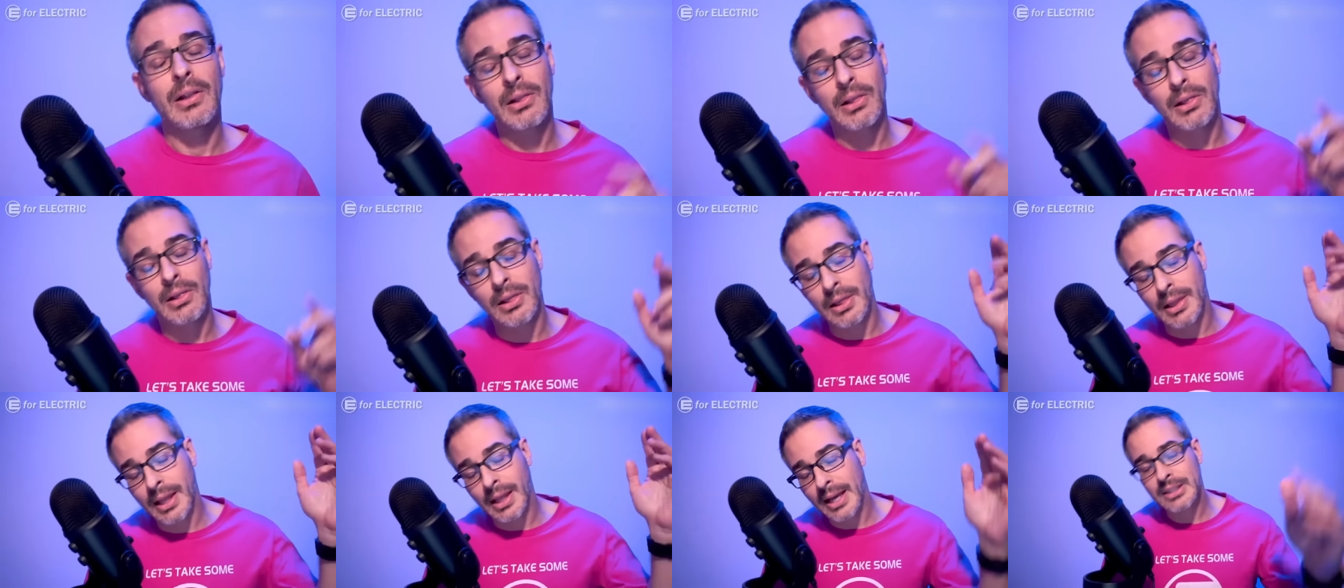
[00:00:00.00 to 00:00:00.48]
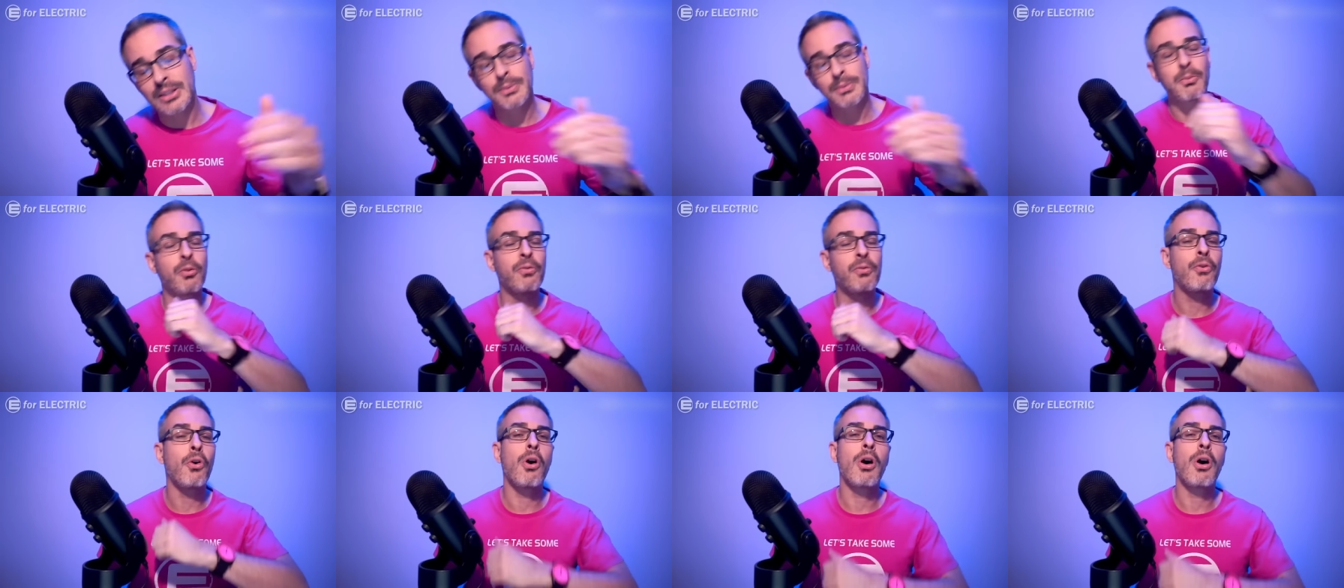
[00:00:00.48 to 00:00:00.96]
Let's
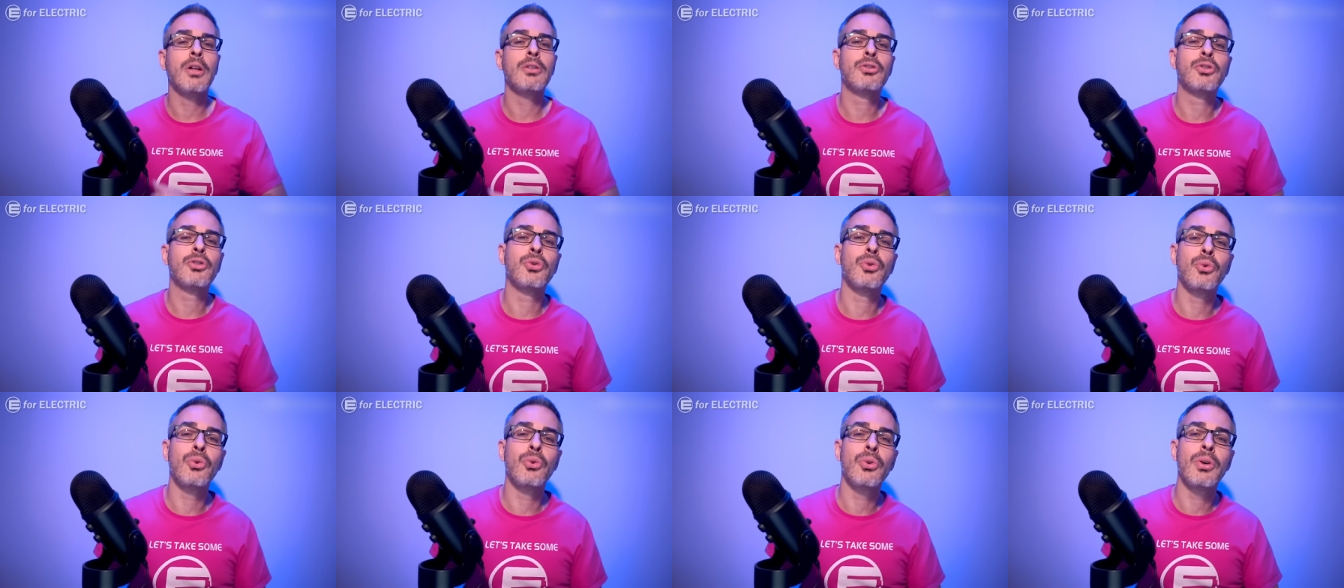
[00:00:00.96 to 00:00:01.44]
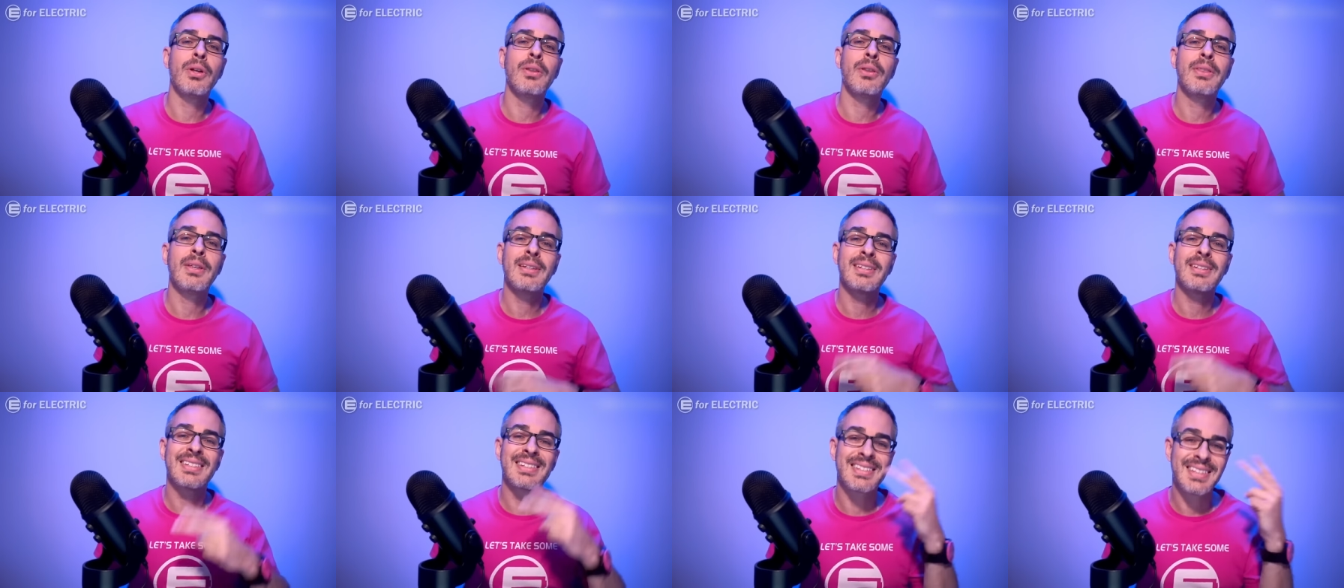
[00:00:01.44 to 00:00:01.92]
move on to
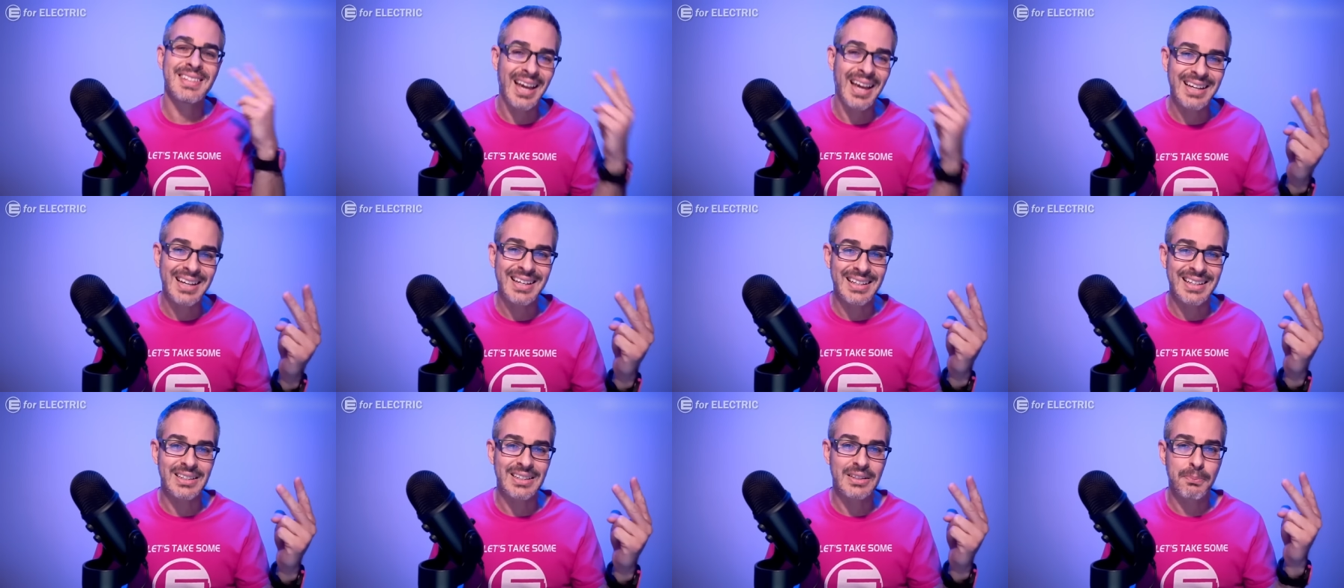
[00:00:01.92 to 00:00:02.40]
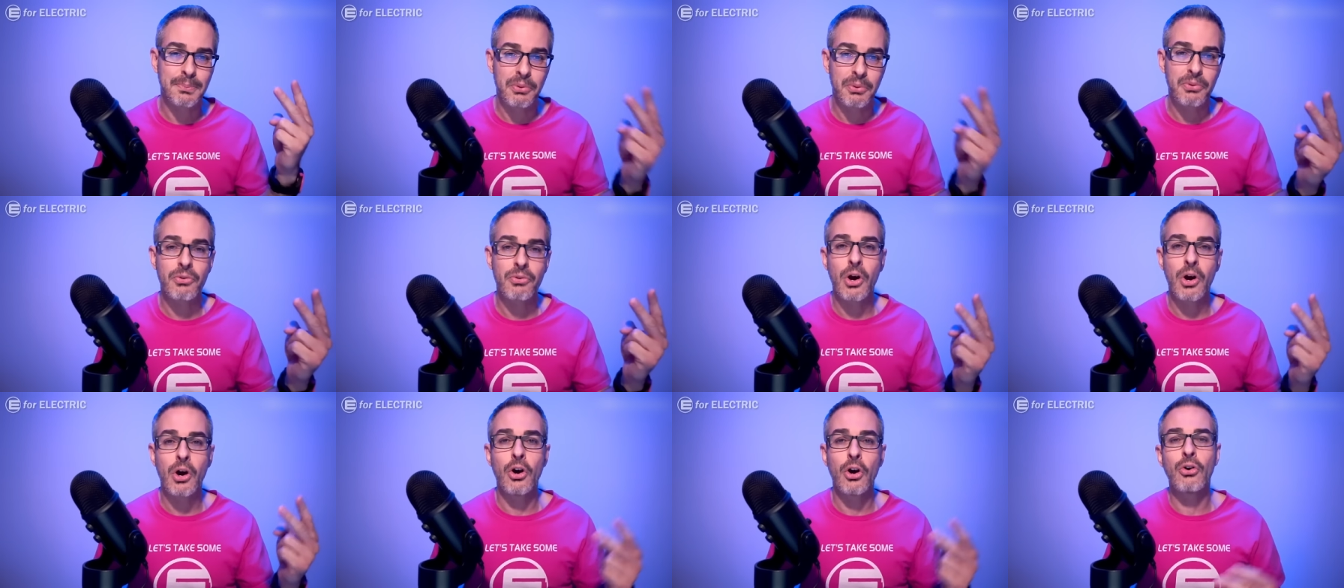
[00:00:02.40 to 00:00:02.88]
the second
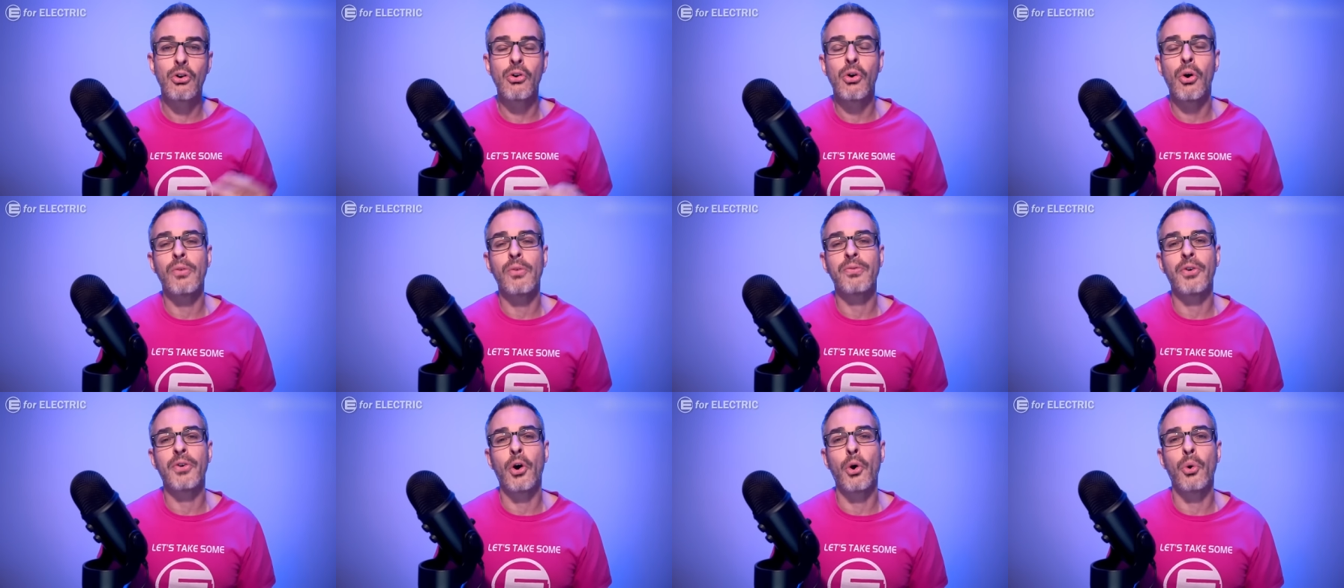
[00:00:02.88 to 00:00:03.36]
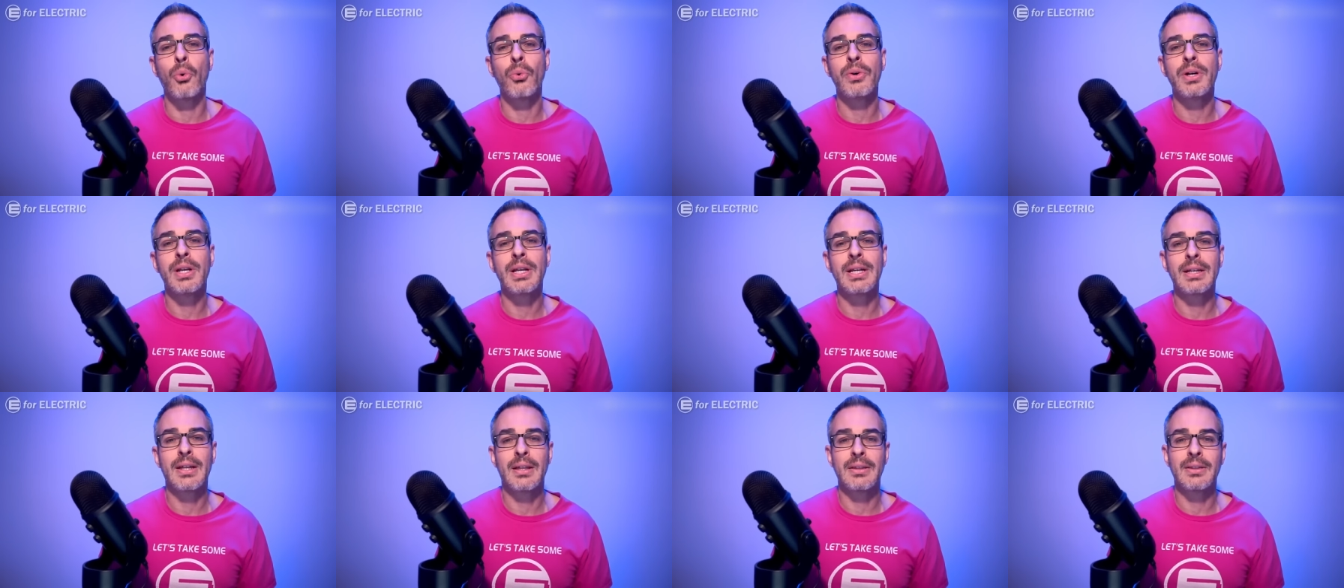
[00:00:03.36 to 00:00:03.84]
pro of
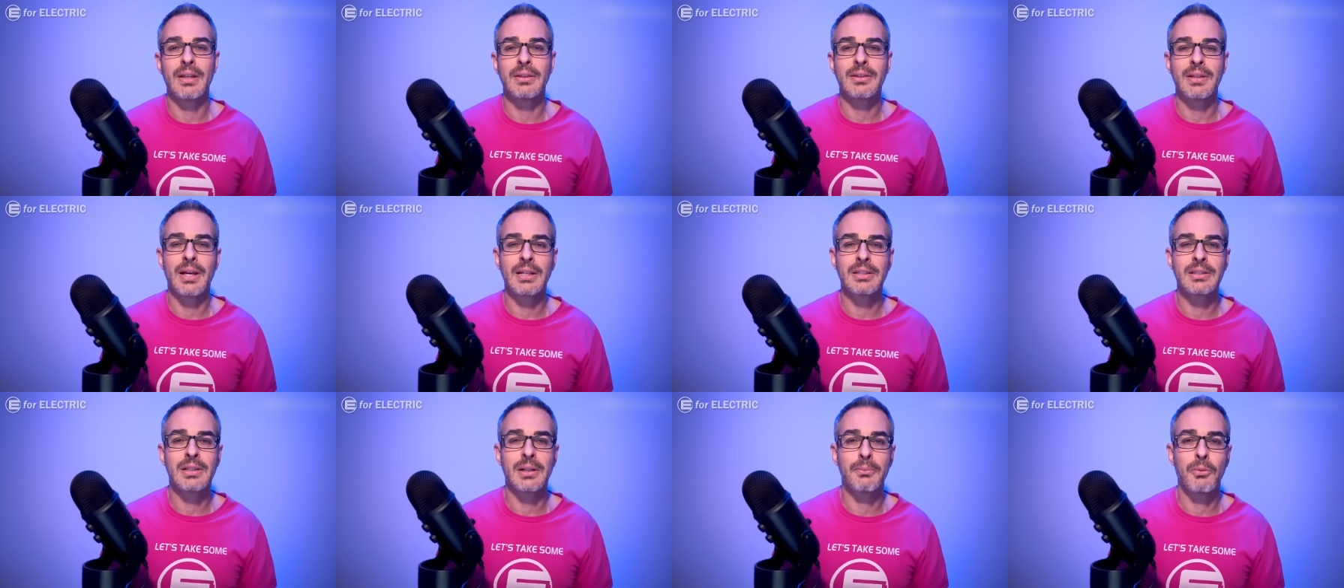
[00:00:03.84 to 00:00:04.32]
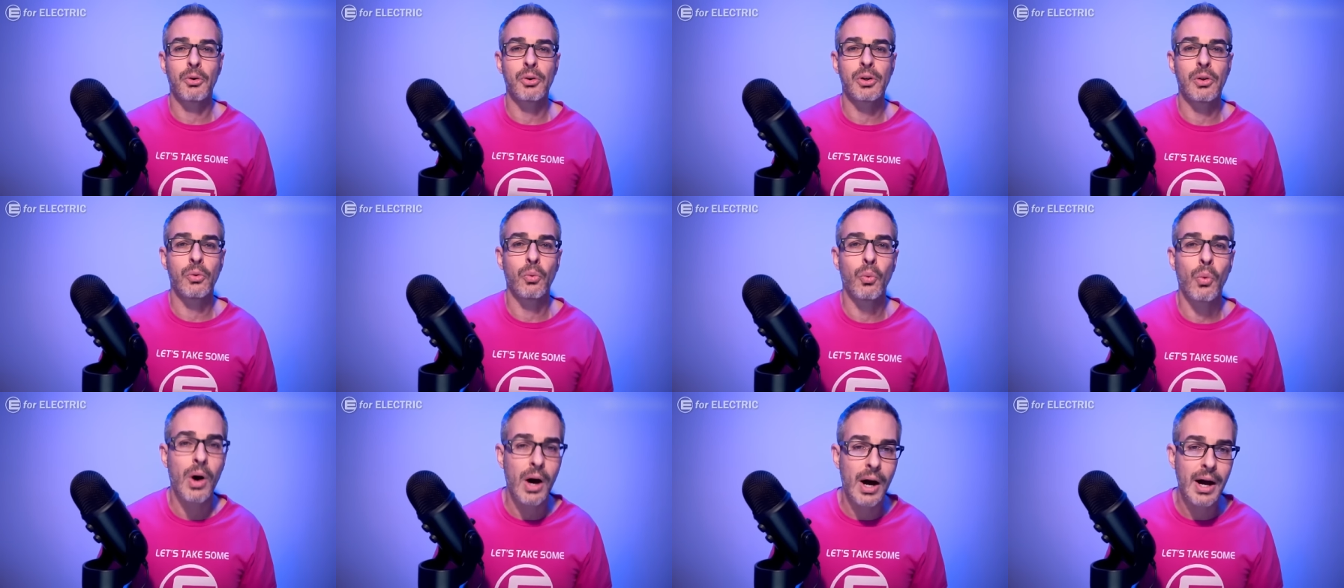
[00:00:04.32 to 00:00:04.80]
owning the Tesla
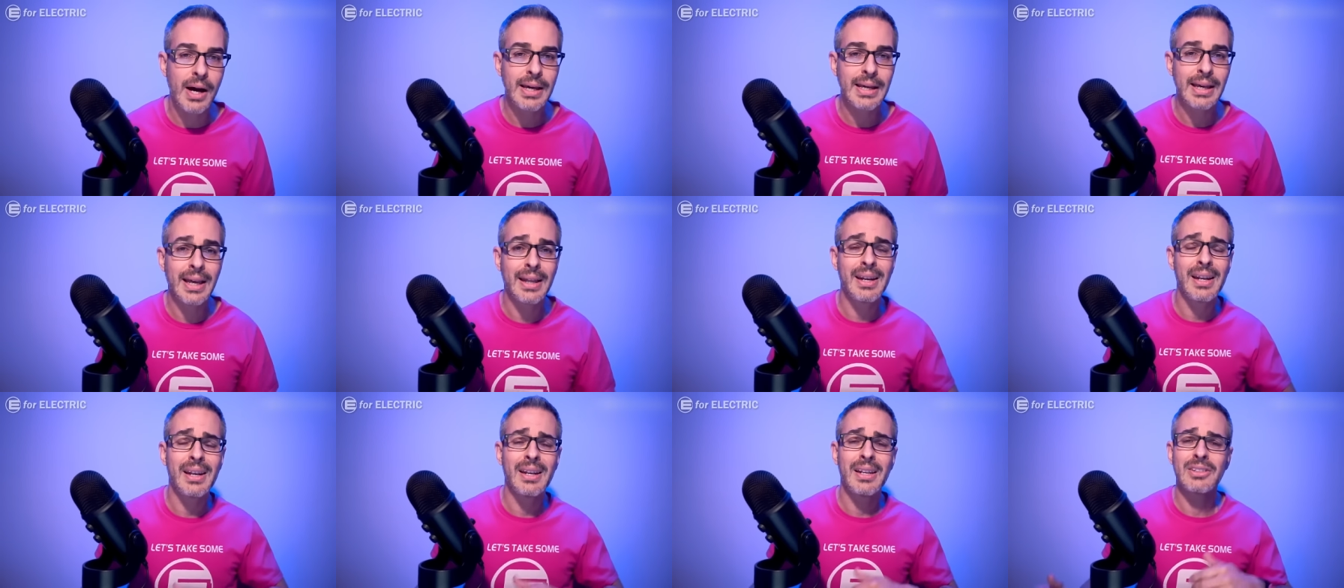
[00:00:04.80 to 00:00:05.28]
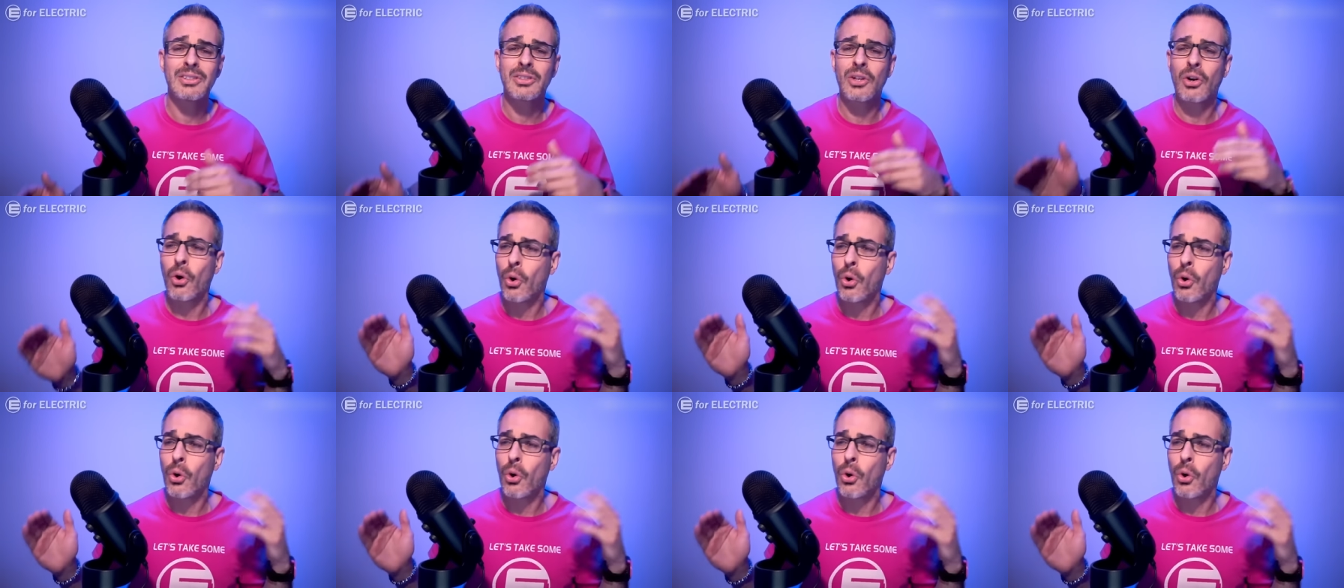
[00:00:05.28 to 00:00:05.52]
Model Y, and it is